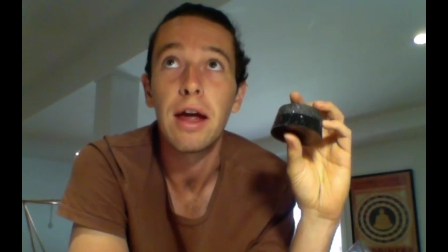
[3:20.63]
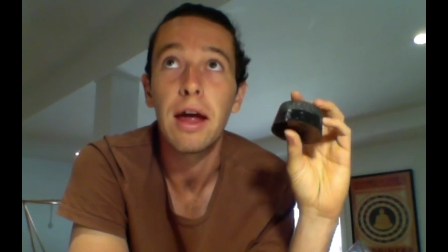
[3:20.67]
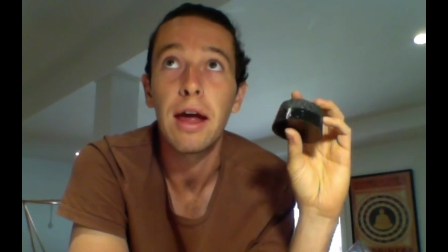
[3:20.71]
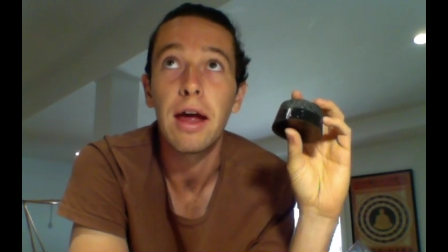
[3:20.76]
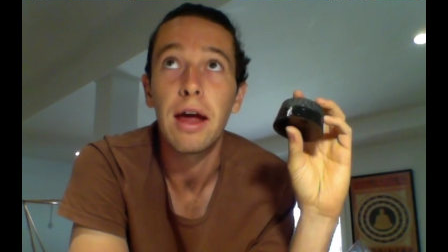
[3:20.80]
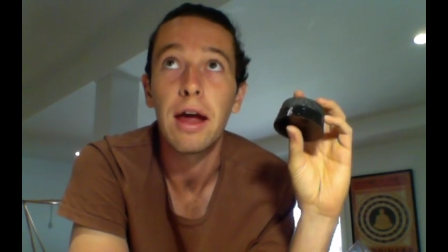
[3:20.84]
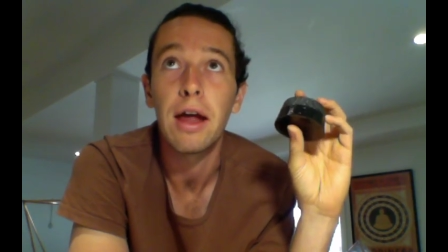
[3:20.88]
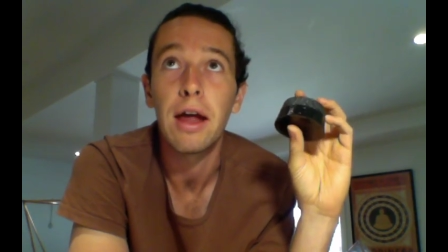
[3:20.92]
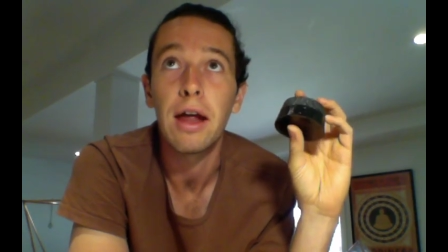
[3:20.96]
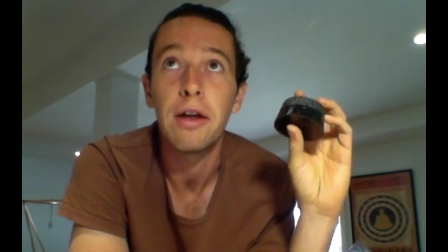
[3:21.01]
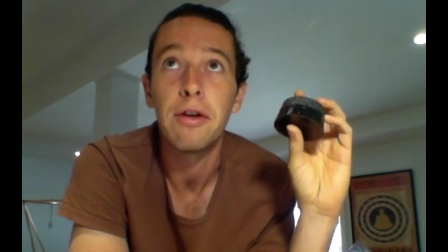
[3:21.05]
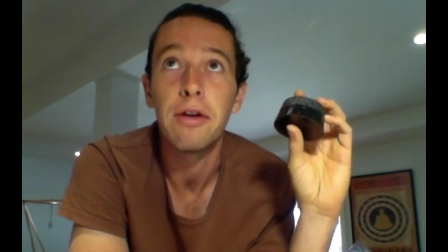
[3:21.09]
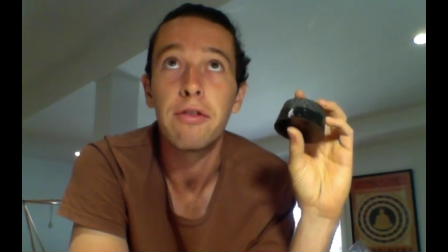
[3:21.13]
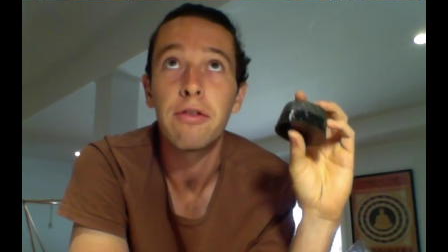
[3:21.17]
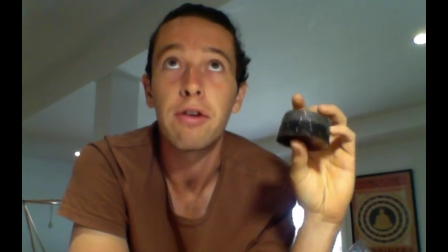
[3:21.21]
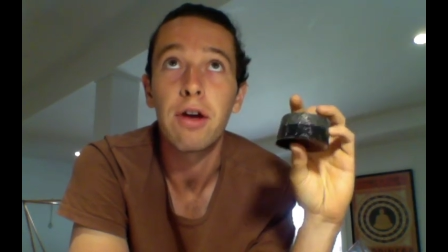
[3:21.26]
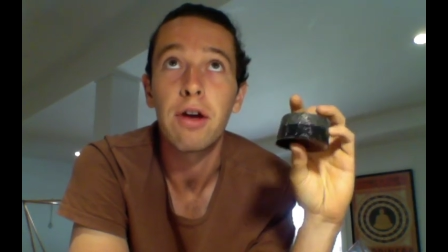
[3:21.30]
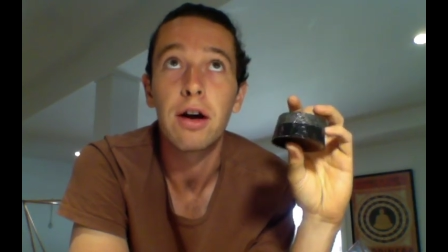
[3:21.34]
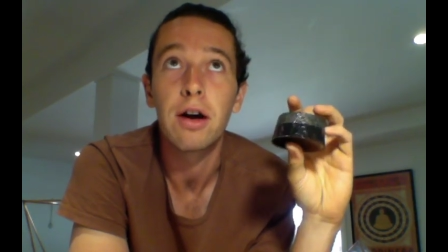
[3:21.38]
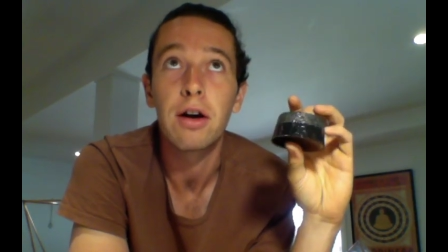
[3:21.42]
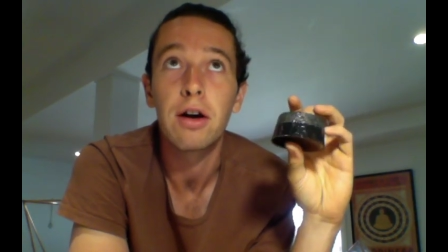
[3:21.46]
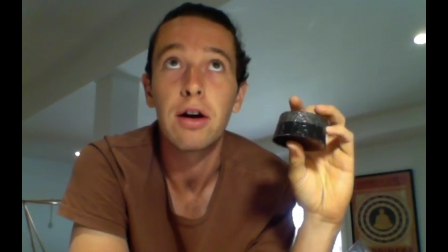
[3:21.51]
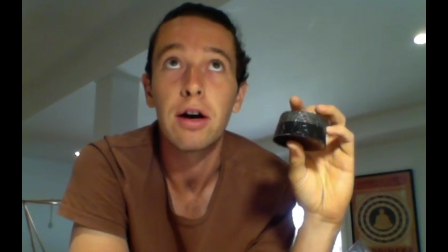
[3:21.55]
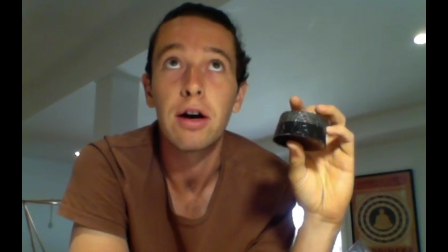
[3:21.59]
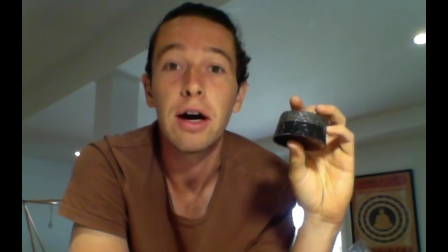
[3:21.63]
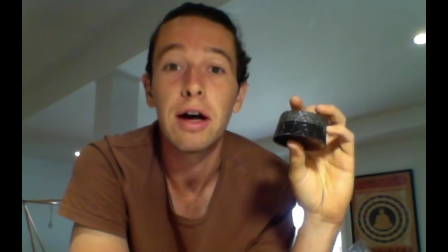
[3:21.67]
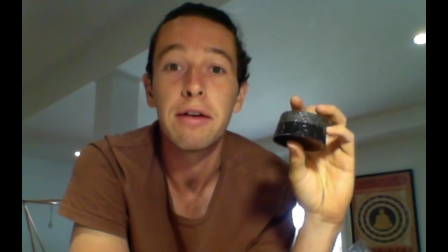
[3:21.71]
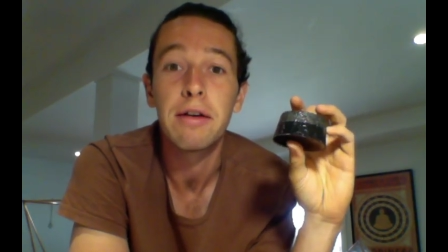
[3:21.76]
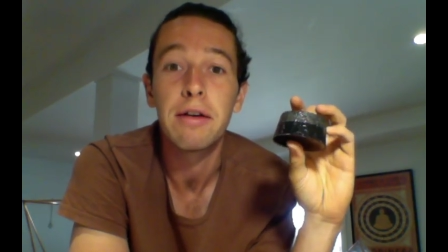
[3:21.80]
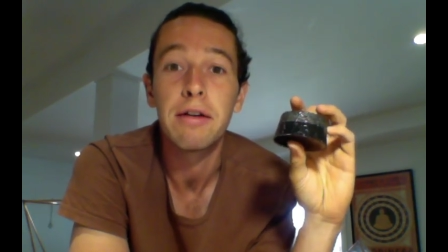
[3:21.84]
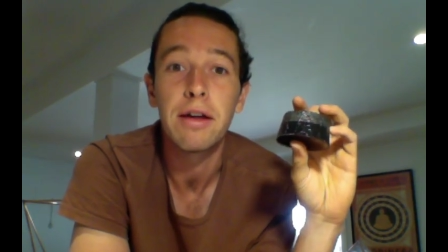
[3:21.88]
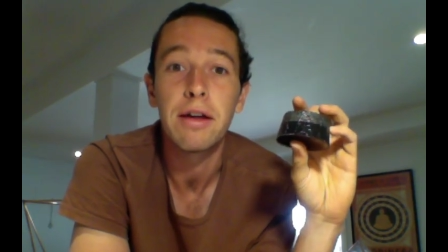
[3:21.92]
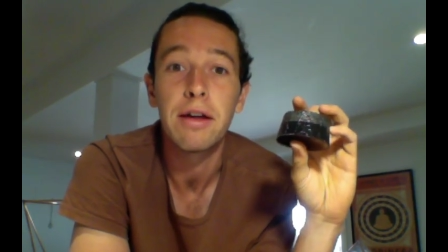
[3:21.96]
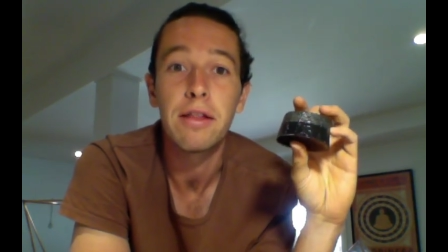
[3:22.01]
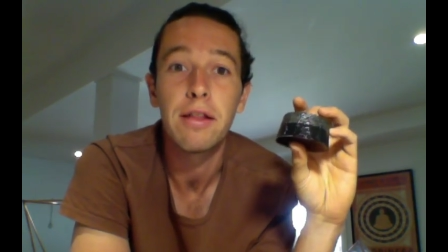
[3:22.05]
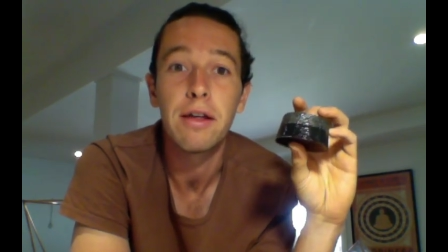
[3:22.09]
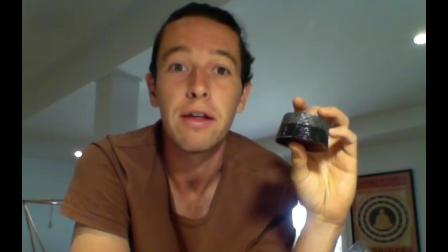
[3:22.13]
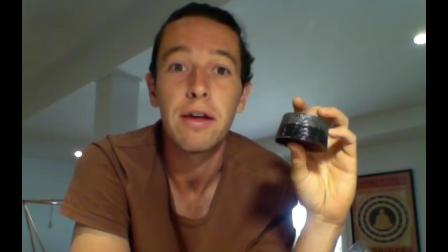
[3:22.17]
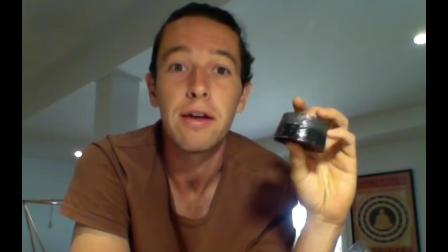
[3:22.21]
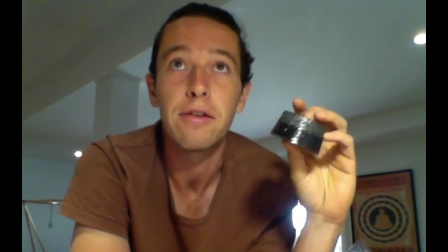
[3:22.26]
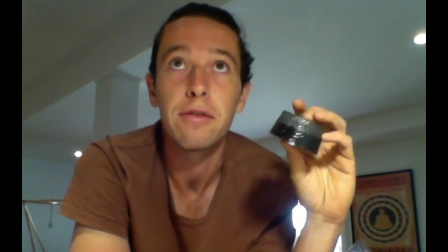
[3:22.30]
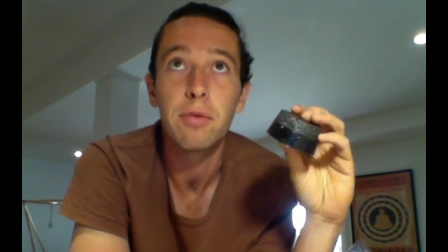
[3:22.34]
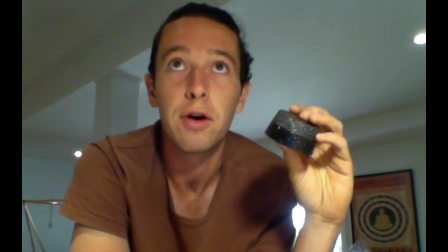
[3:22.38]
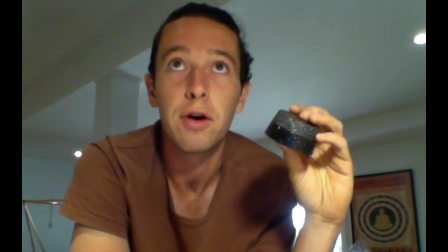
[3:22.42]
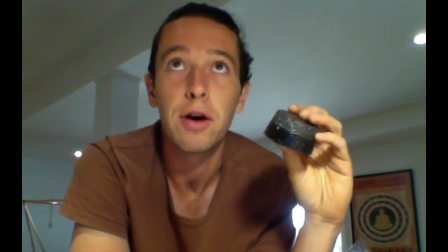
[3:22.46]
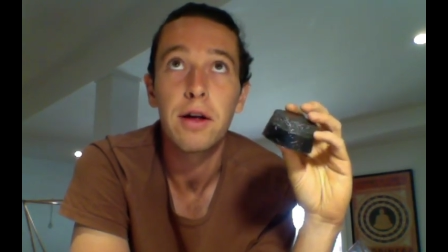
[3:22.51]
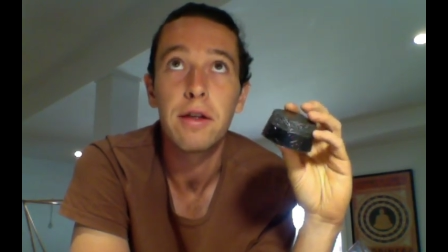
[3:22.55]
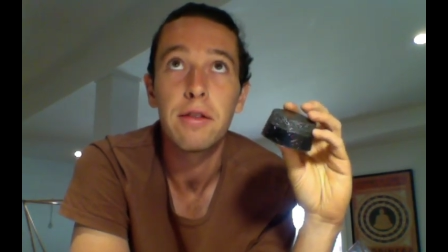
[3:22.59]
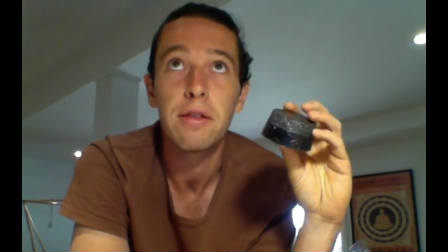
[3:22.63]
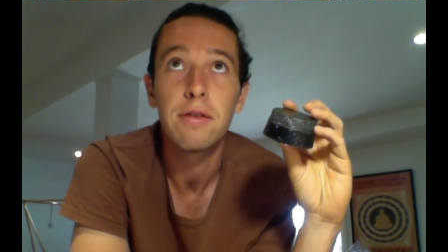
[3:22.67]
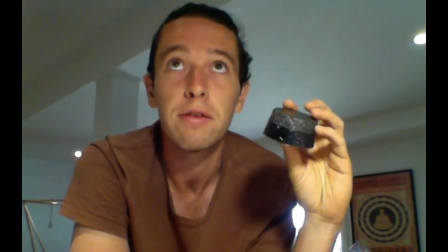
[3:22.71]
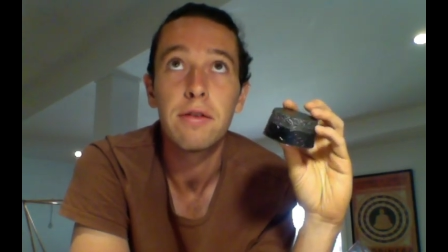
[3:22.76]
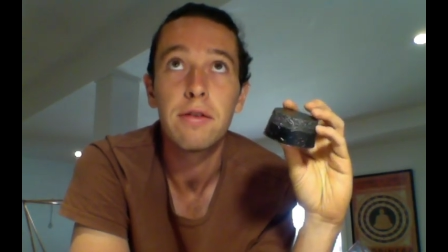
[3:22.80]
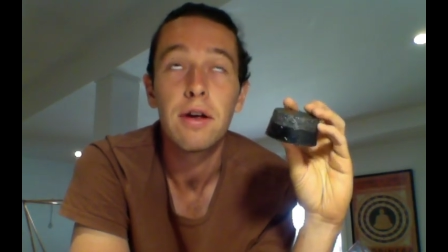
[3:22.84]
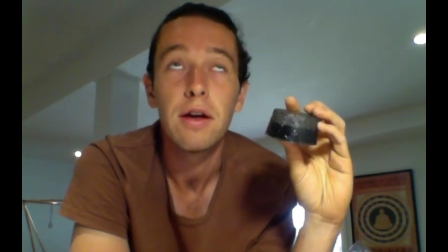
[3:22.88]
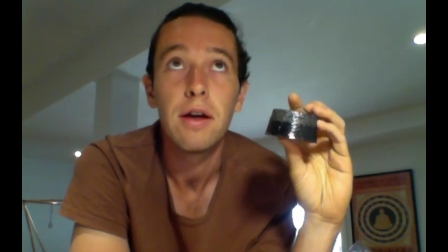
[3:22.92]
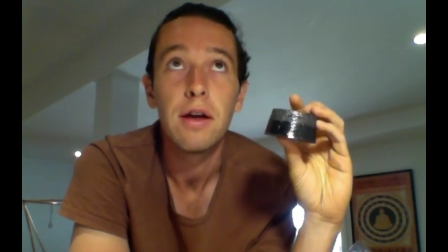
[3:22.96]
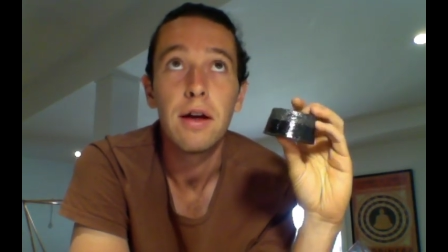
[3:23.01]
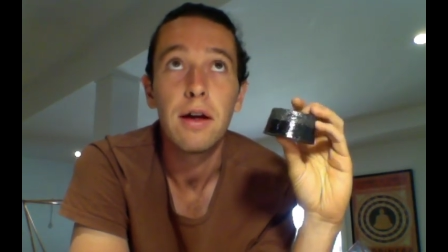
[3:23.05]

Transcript: and shungite in these ones,